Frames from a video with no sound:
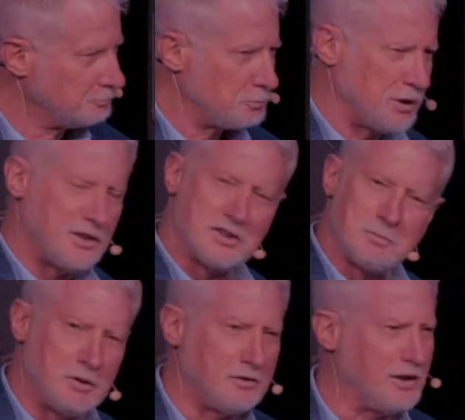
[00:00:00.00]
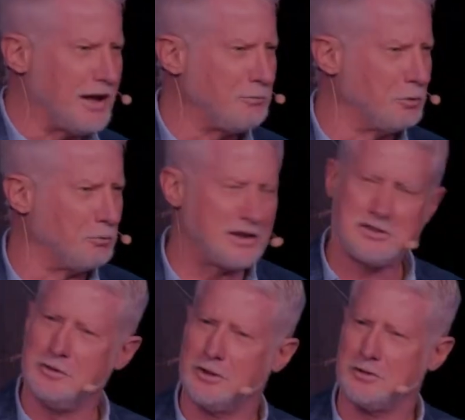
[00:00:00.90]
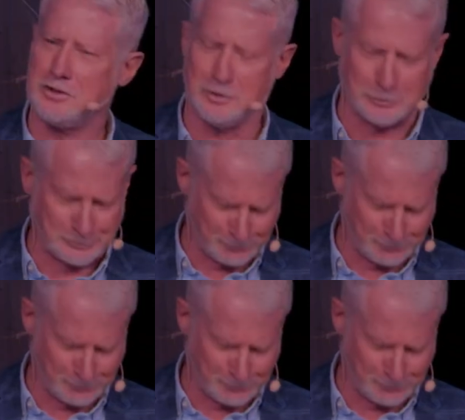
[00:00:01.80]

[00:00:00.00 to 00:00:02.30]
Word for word: Pray the Spirit of God will rescue her soul.